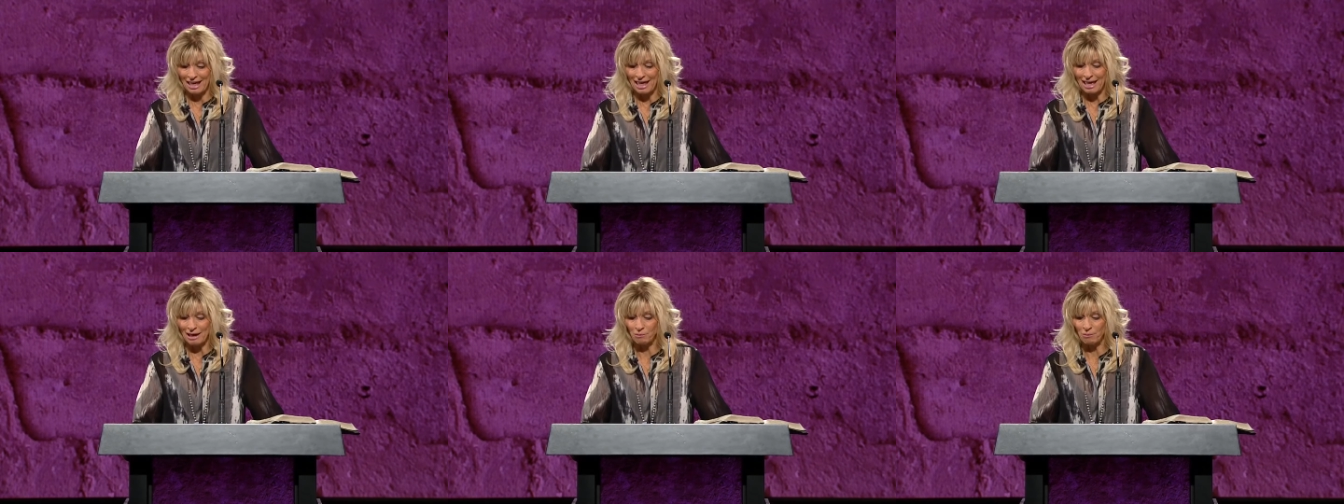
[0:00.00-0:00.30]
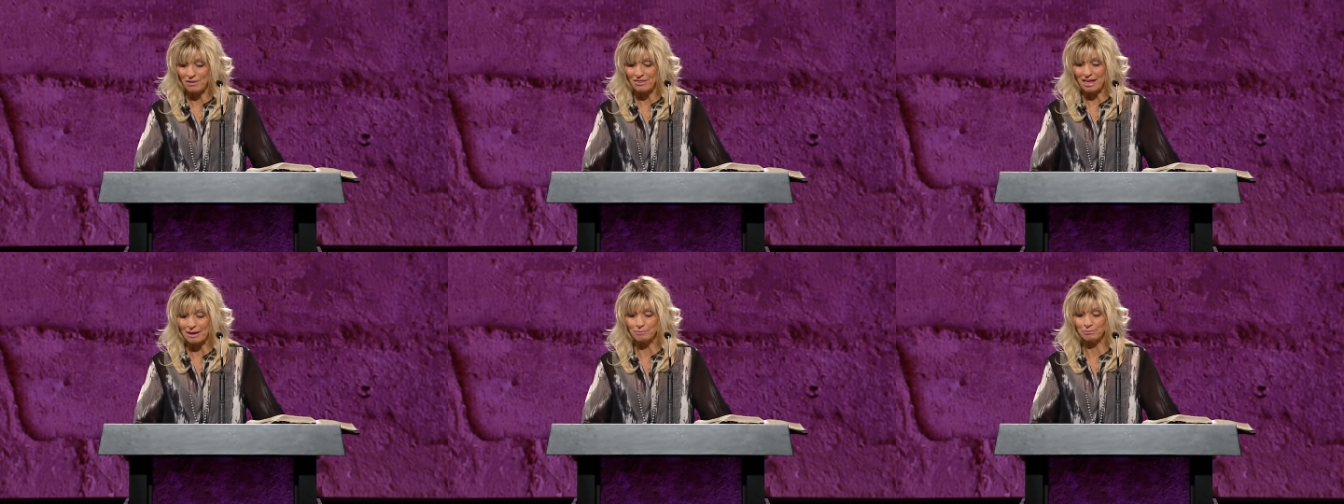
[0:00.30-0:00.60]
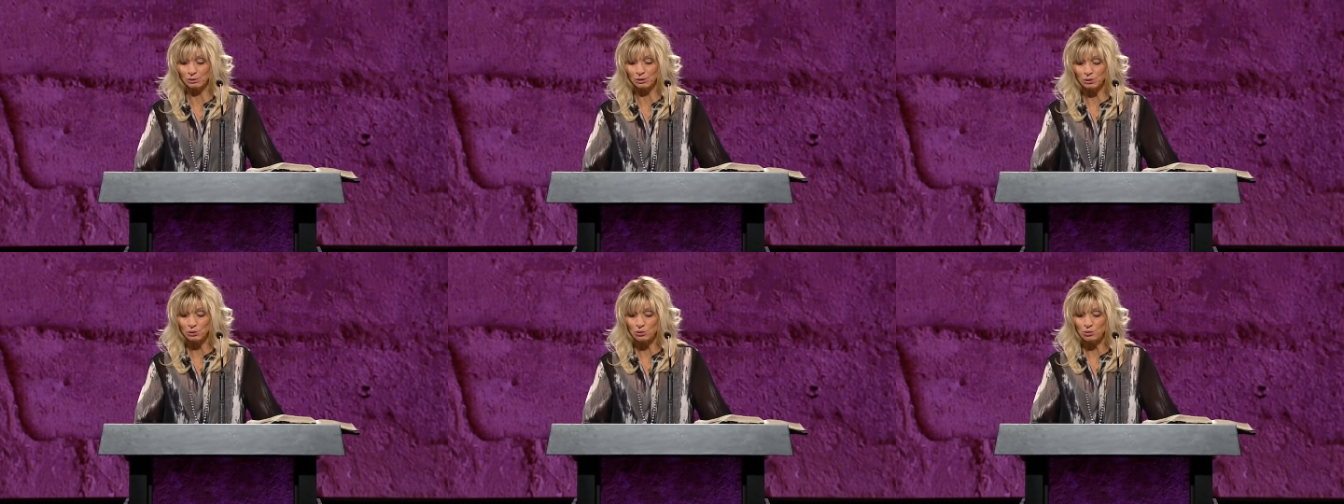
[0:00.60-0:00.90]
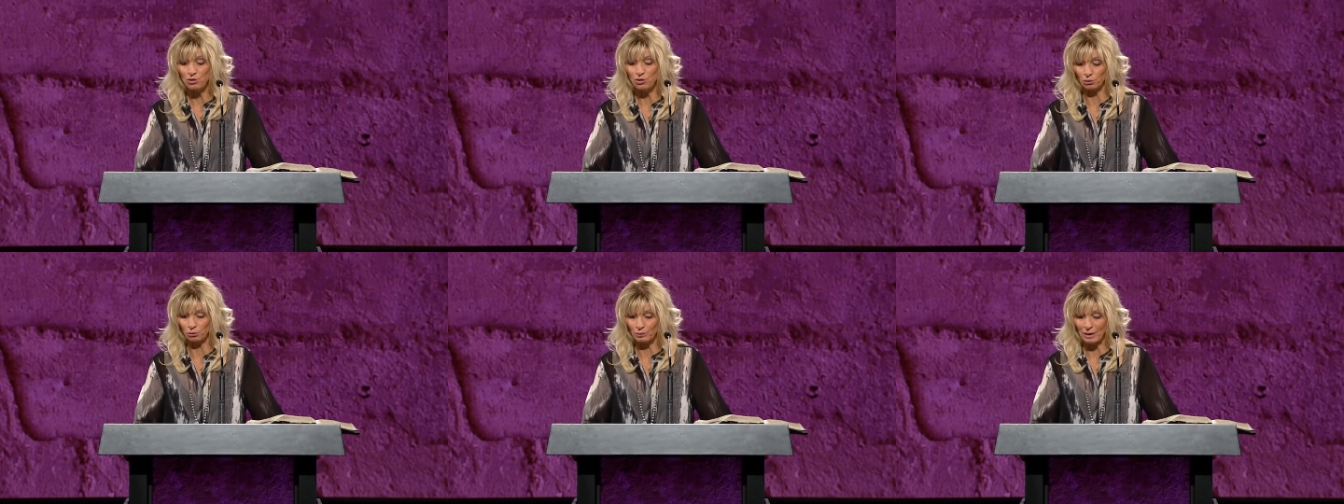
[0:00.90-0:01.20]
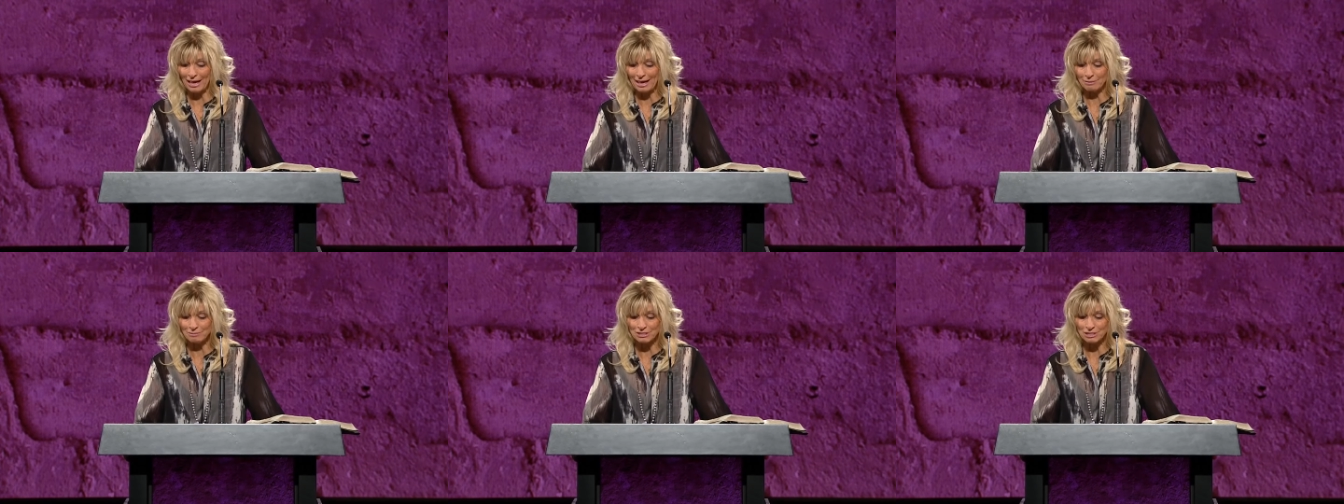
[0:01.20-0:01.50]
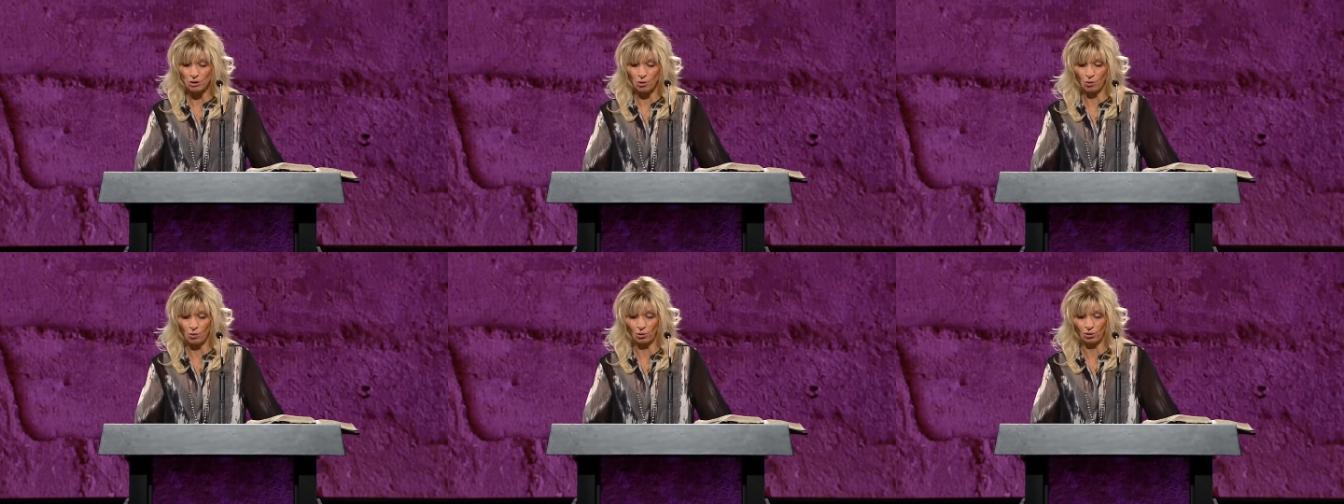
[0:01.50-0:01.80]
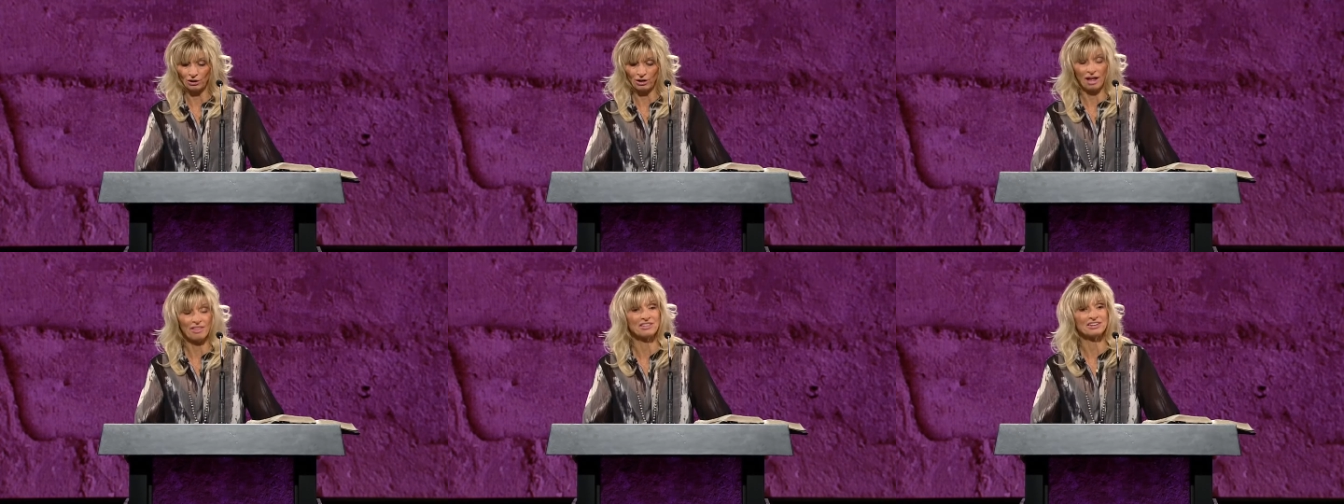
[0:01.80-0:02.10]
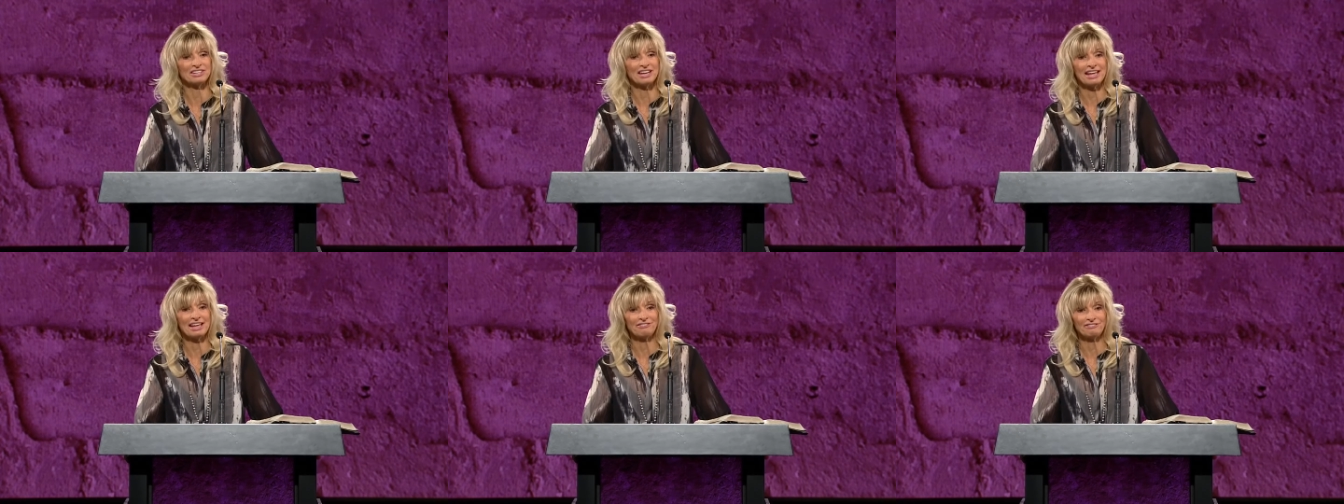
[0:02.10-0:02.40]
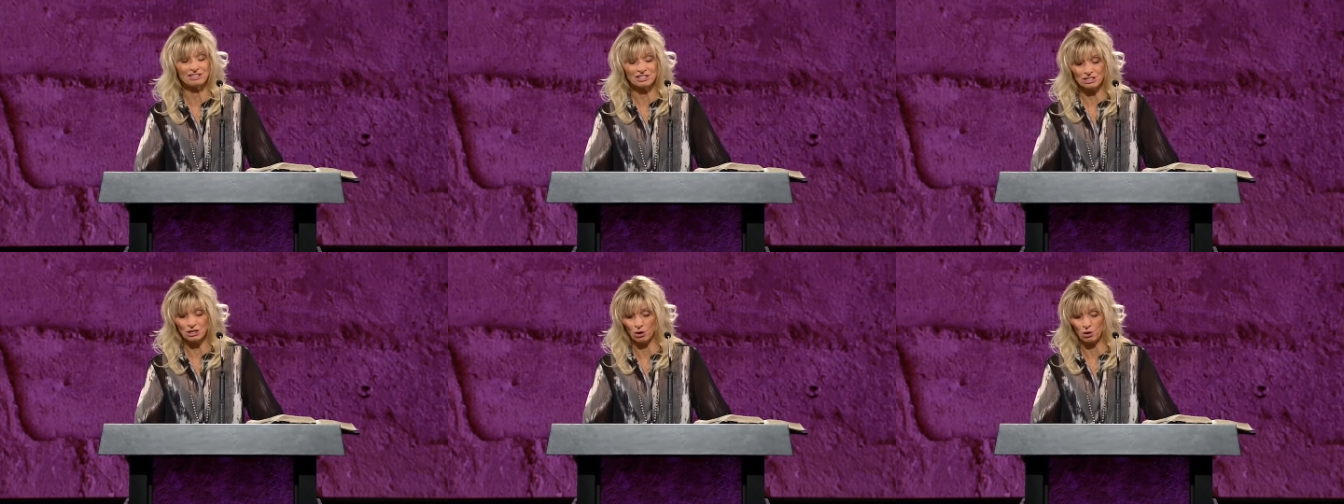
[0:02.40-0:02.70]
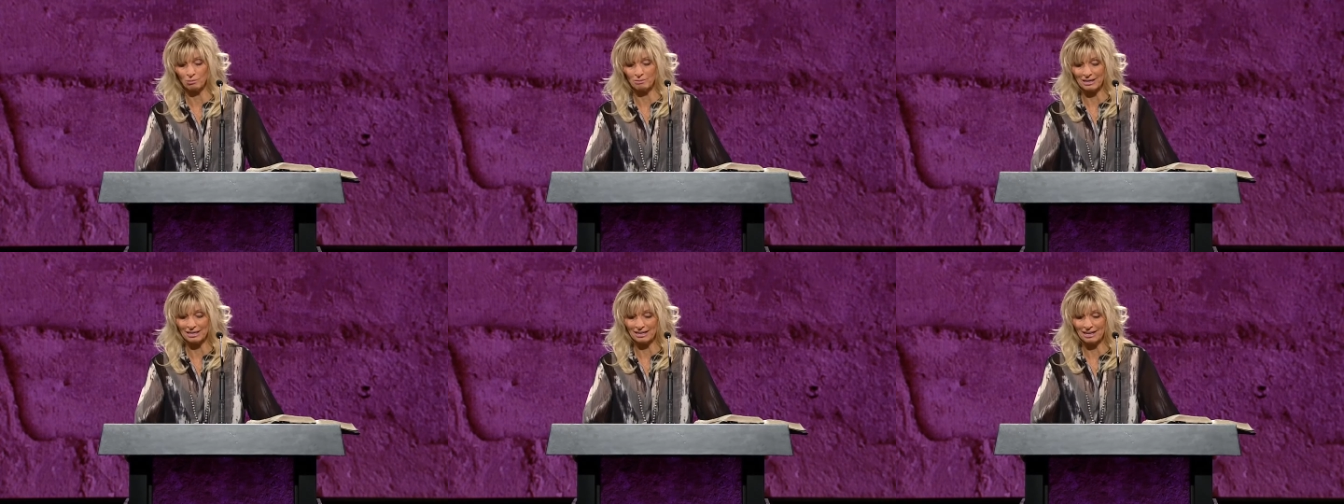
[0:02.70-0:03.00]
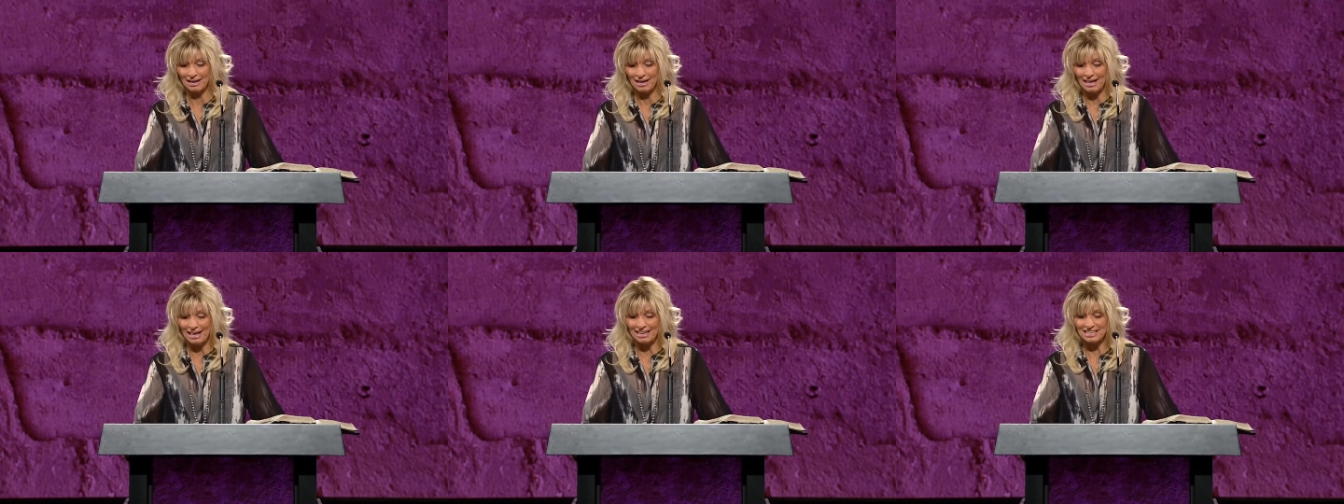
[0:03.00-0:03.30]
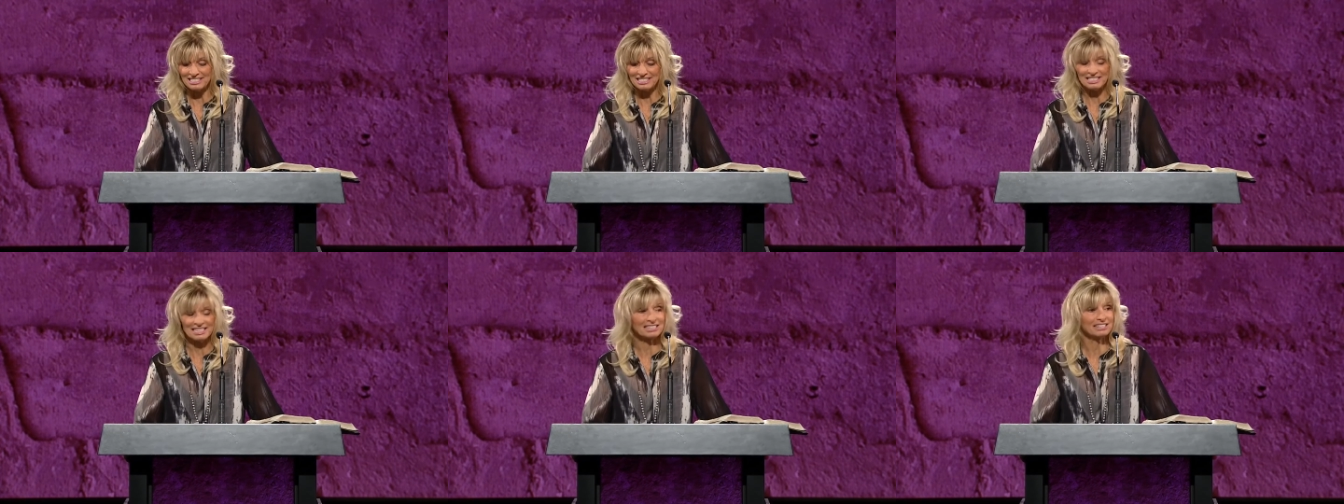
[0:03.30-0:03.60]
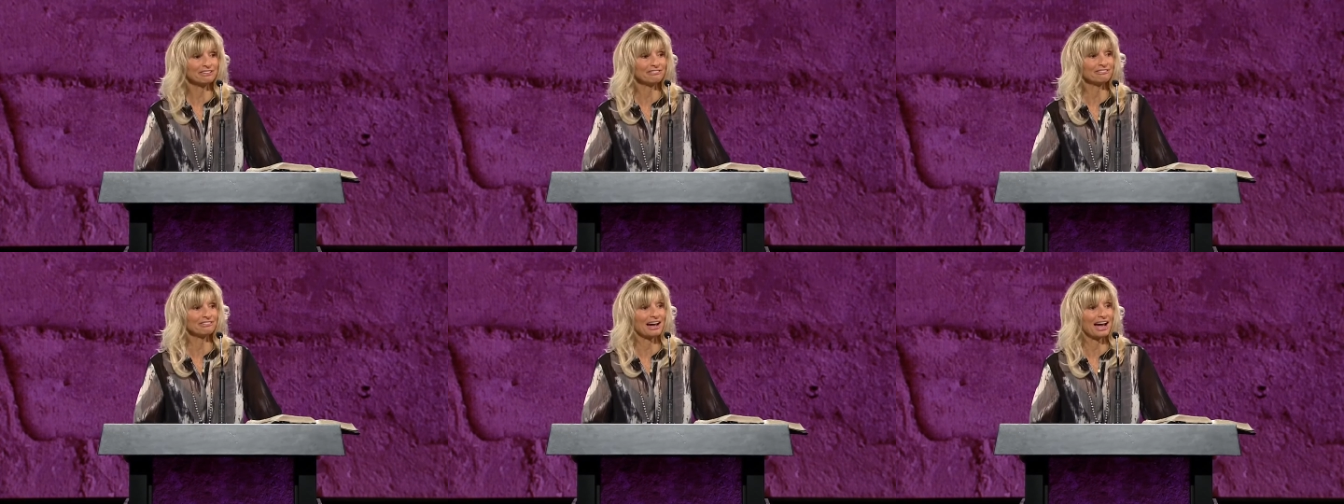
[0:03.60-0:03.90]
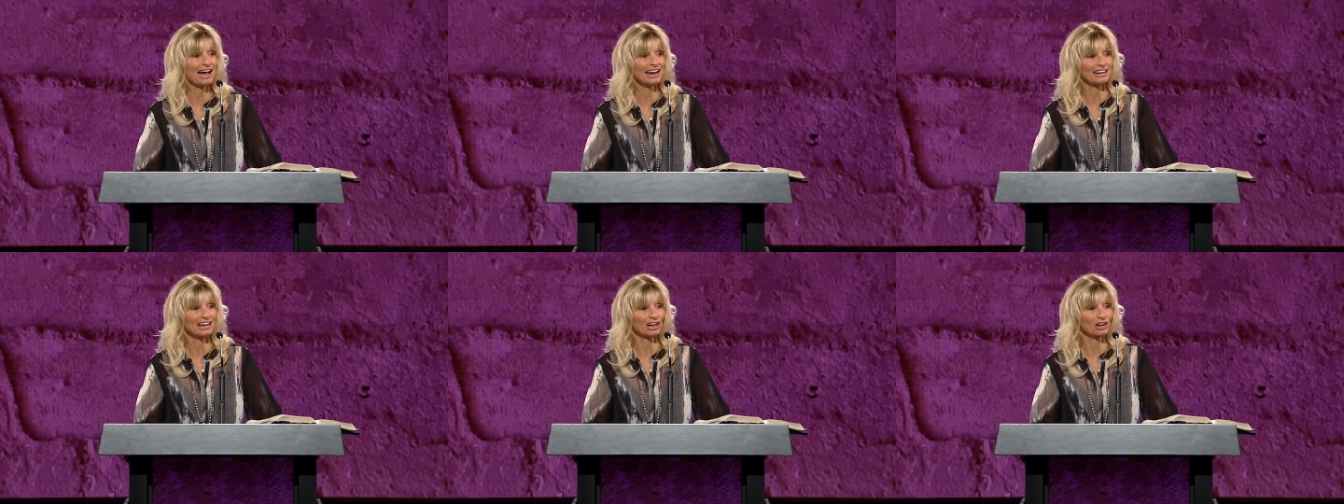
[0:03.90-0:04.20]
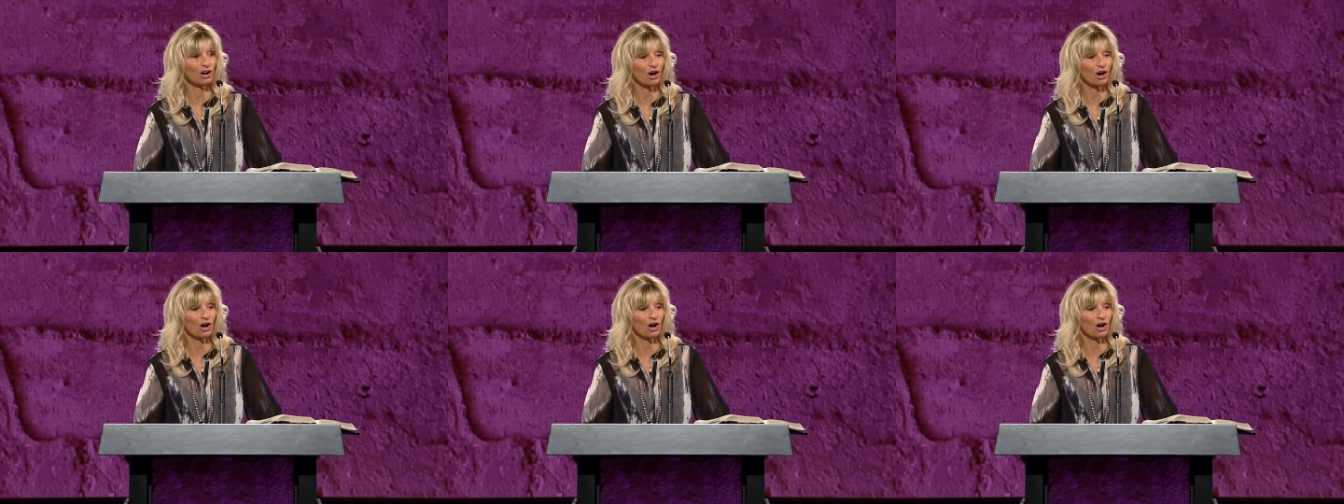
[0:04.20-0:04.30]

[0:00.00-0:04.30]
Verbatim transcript: And when they blew the ram's horn on the Day of Atonement, it signified a